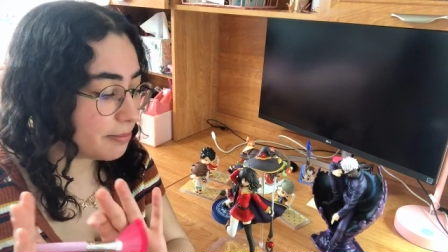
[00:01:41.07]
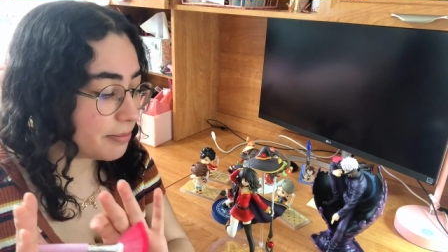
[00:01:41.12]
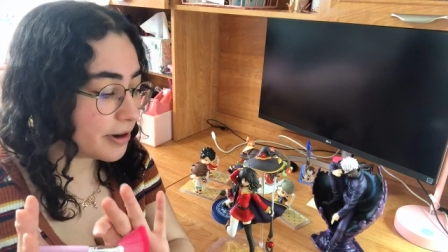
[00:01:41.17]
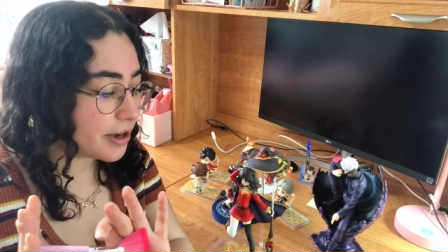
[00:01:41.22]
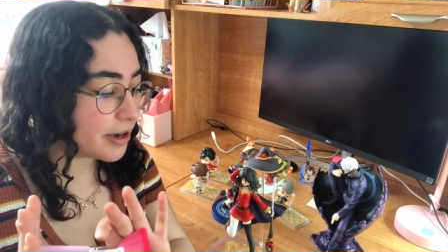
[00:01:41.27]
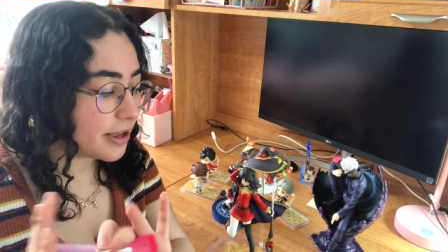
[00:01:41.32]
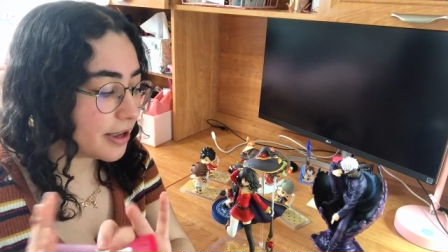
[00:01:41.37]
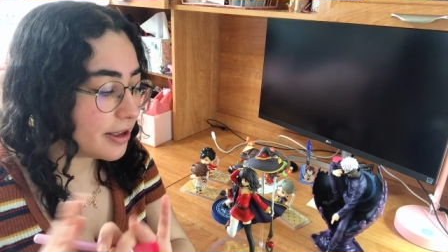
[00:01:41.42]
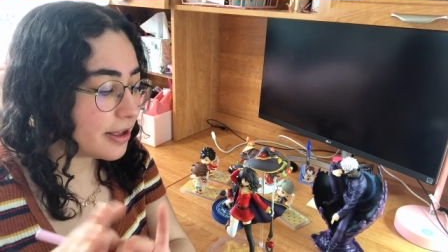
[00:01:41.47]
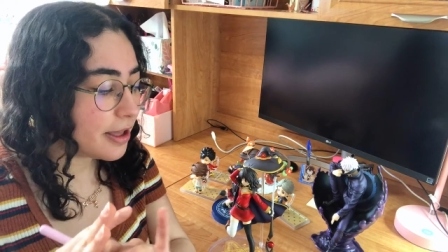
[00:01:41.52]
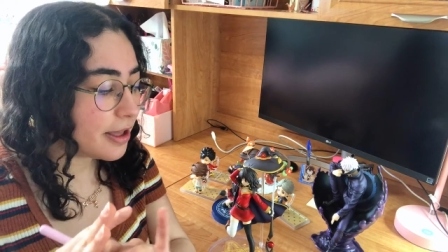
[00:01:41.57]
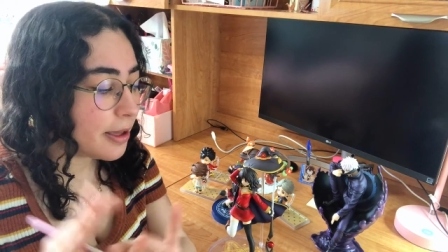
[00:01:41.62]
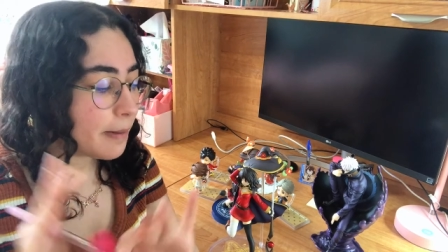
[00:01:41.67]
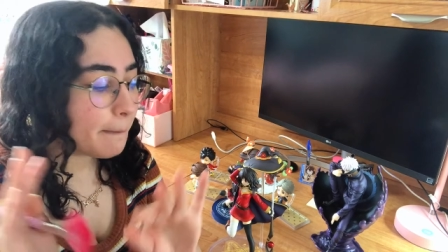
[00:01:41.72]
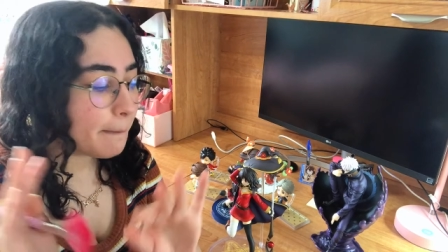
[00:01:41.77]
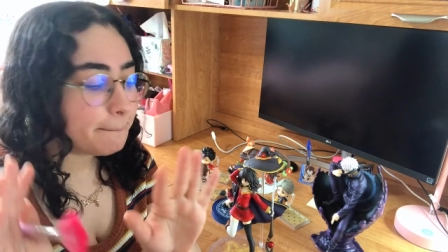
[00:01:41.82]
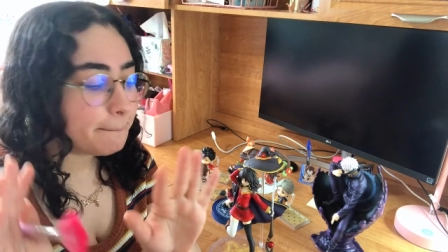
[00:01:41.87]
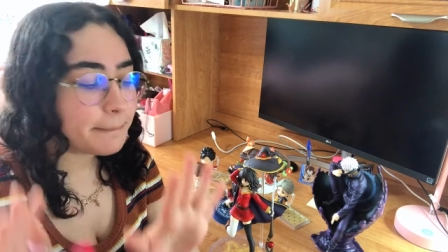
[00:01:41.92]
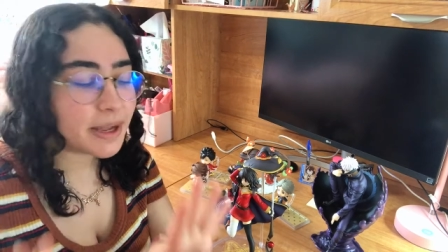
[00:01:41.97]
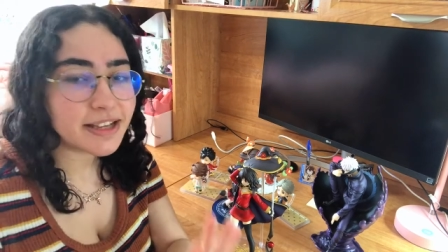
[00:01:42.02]
But
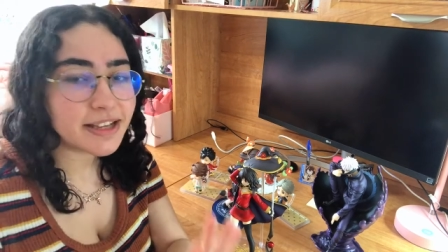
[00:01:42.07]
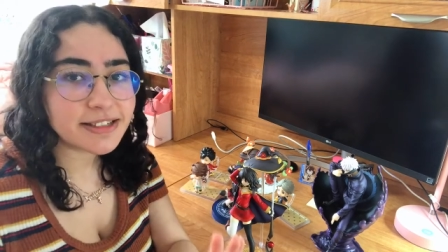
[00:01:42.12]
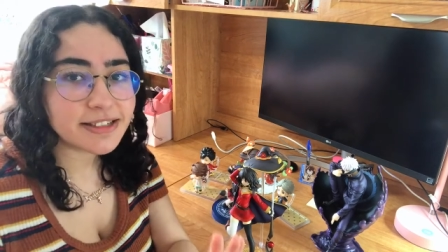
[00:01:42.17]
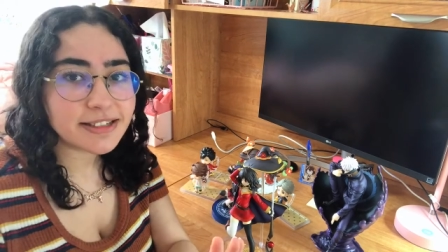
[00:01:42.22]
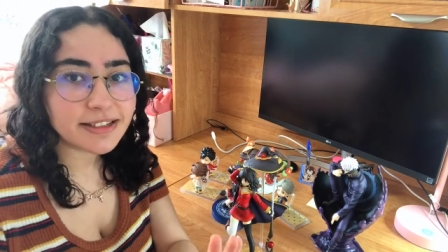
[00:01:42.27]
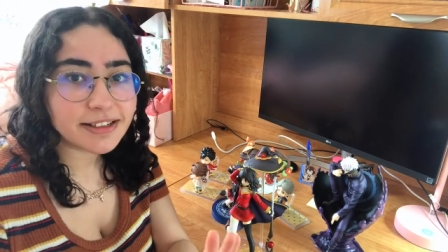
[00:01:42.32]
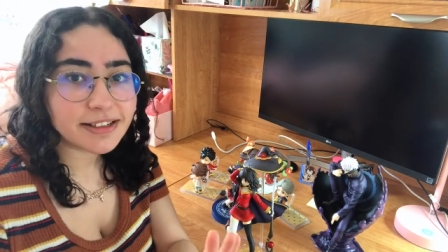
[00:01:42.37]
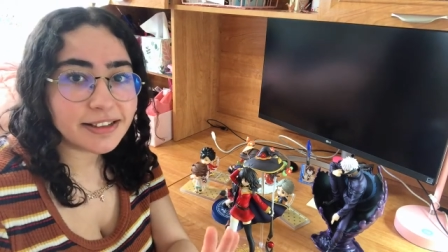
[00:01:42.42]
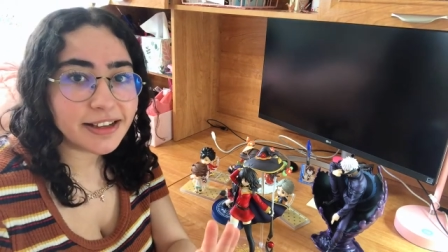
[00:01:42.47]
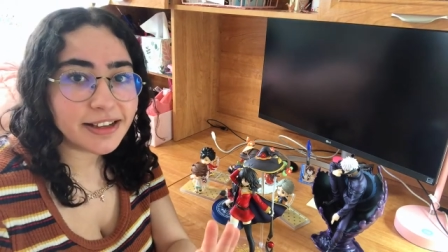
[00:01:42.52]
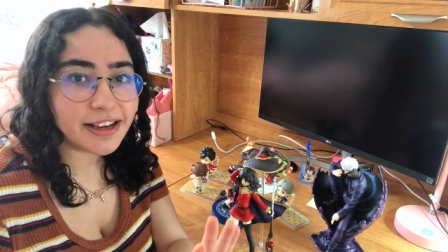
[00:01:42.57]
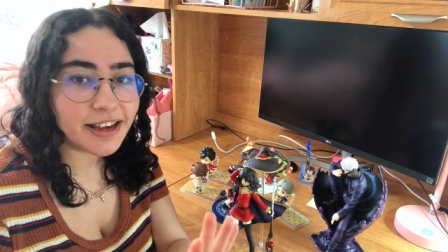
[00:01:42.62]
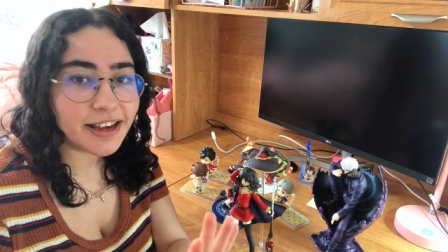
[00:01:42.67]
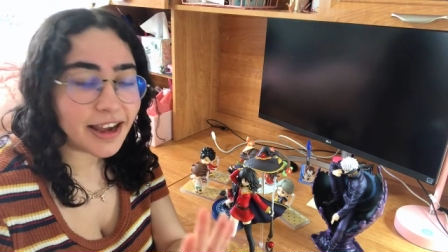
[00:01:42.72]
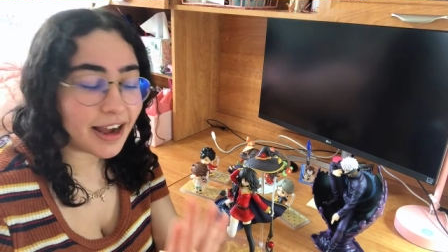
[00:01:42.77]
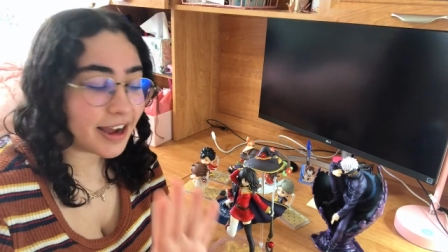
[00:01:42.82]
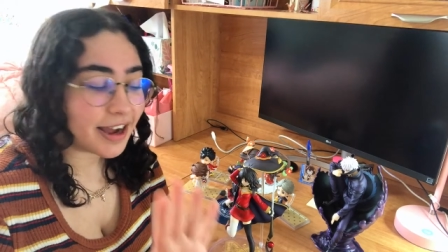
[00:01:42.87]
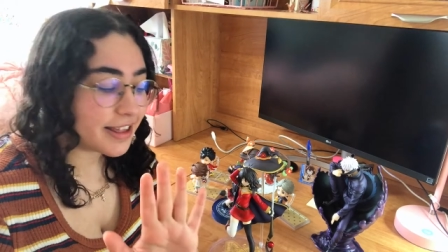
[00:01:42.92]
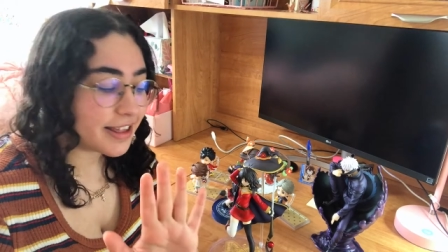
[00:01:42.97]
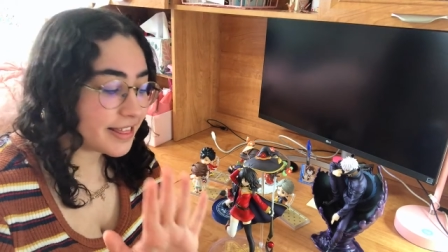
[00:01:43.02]
basically
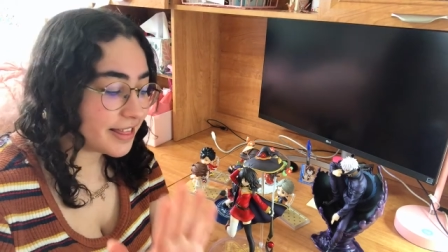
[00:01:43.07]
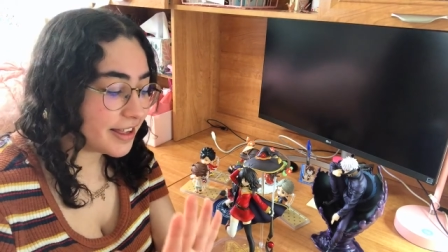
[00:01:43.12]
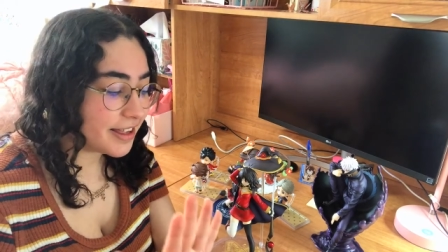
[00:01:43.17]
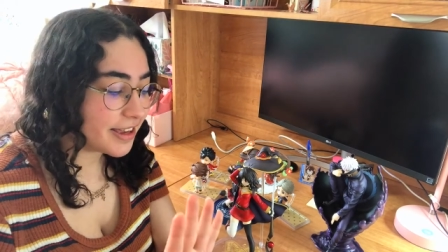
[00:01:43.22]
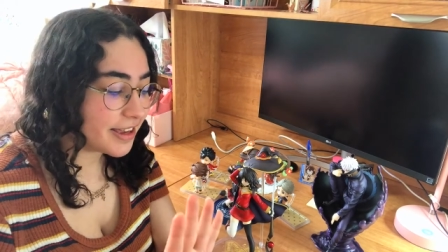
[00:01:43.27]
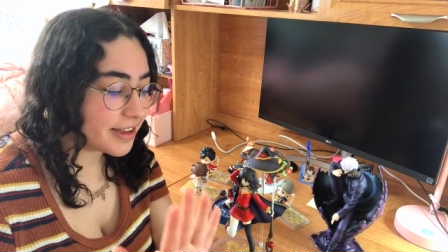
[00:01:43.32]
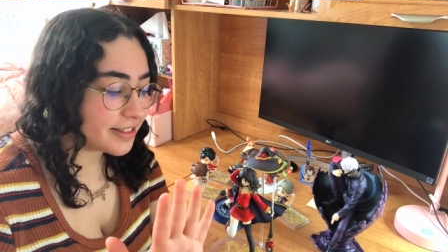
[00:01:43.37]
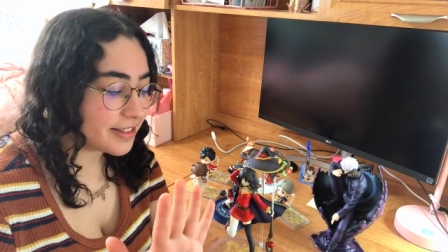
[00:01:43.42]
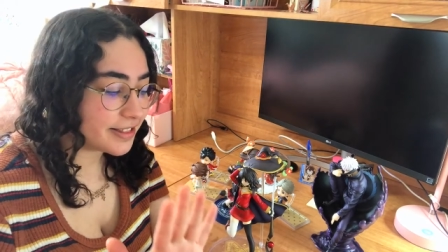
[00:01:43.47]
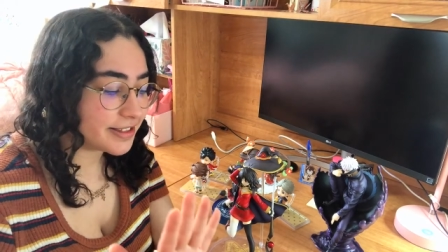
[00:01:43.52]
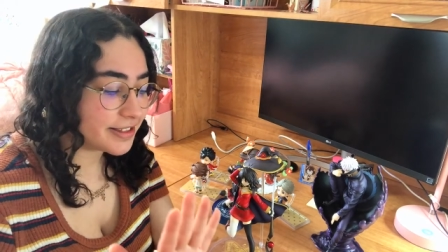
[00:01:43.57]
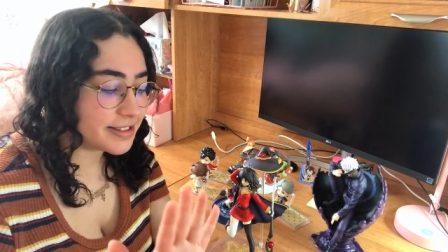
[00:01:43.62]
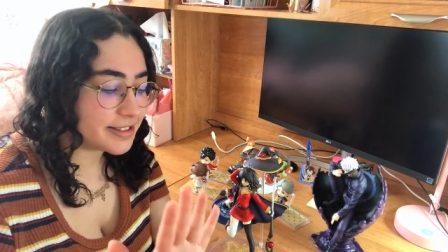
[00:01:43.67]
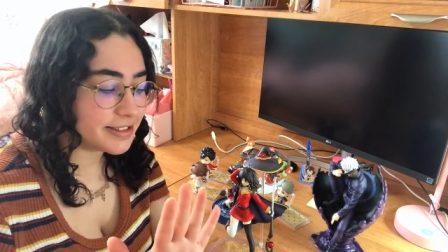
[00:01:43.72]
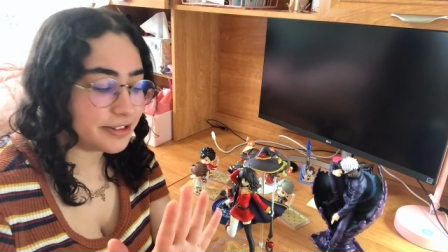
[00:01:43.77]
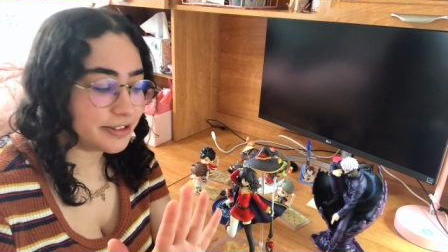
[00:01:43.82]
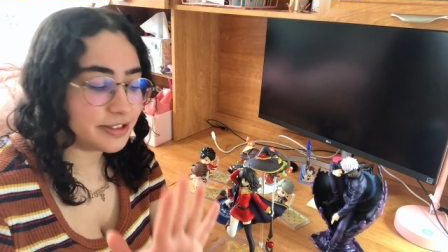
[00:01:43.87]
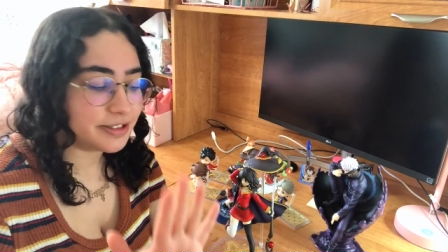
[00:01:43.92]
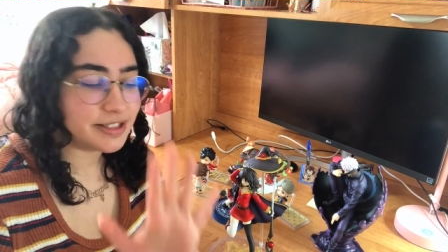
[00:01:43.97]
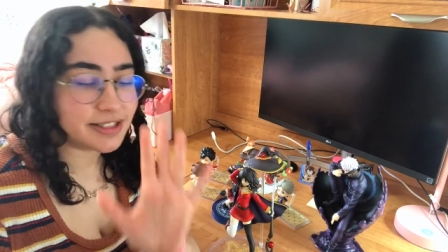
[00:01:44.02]
I think this
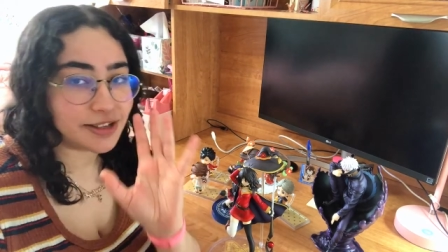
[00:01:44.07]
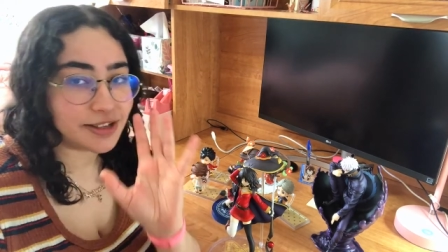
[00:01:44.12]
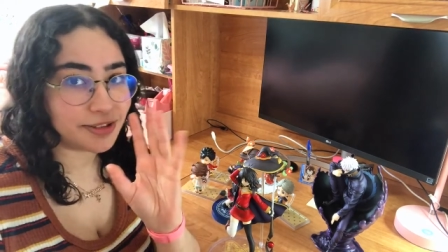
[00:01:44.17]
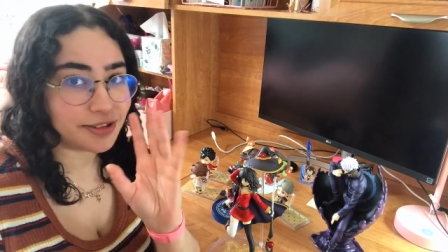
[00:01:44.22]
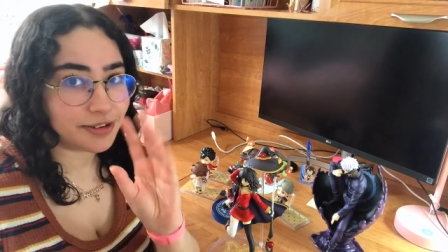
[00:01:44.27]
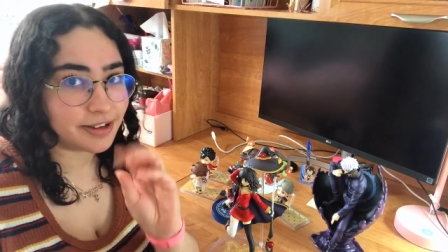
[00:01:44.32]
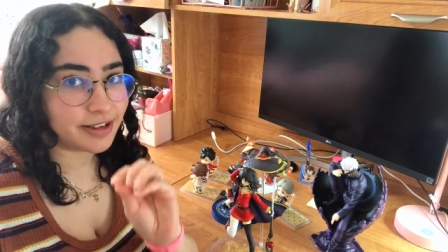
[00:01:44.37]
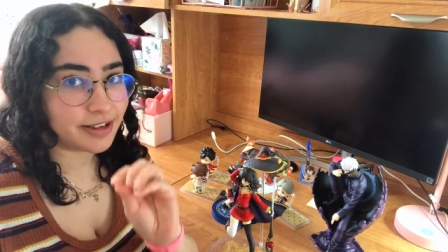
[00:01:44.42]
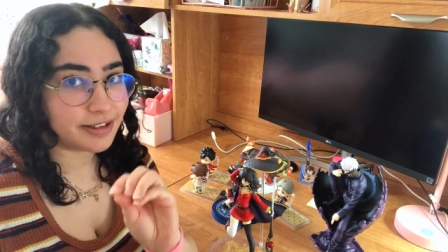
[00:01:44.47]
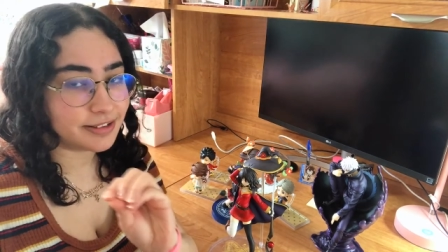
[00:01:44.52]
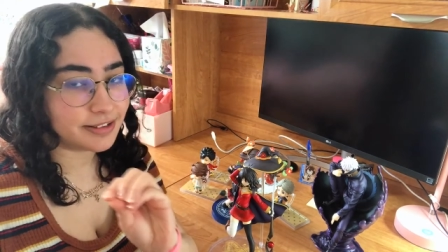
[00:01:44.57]
series either